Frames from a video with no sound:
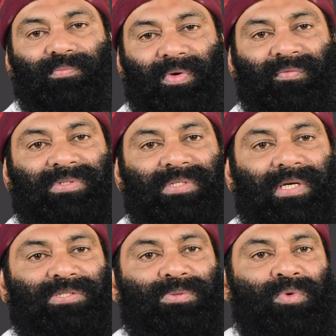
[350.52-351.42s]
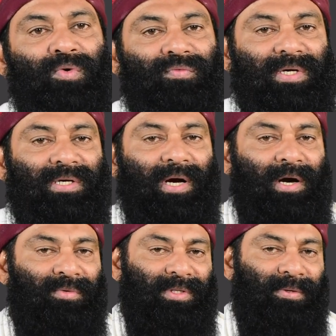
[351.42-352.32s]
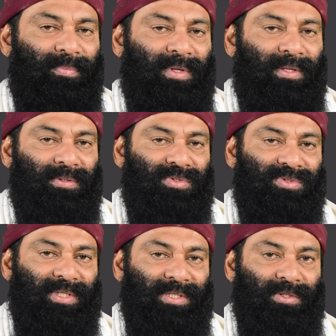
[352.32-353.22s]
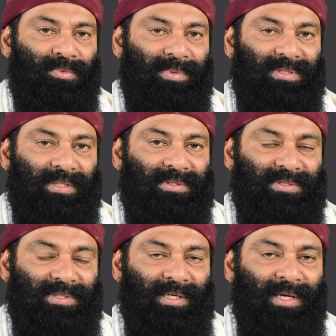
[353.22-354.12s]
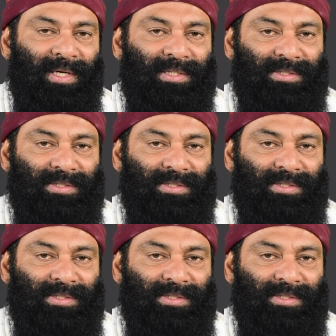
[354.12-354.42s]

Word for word: Professor has to move with the crowd in the, in the society, you must understand.